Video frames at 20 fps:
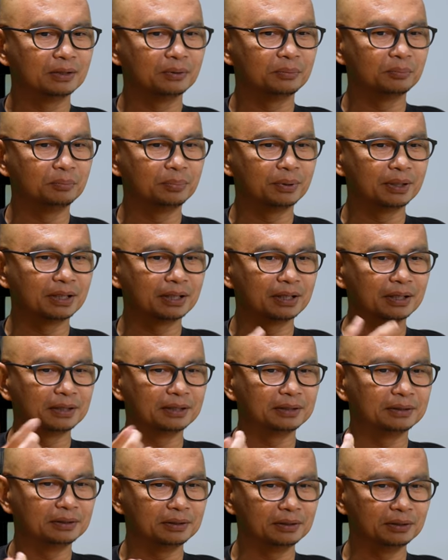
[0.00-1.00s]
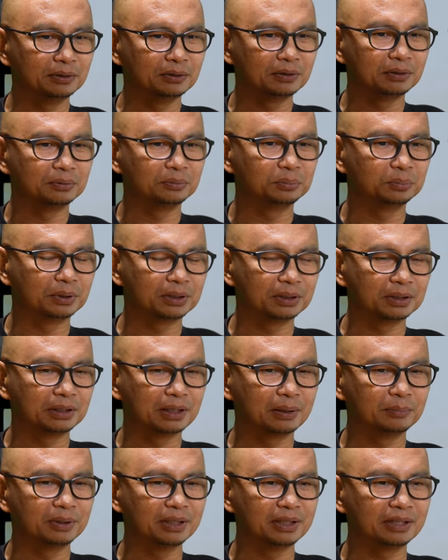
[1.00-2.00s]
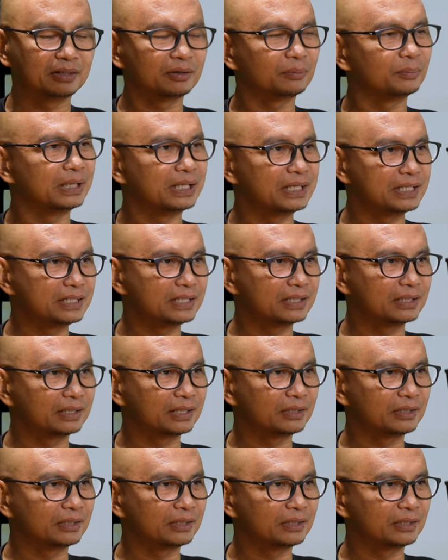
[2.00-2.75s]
but you know uh, I'm thinking of Malaysia.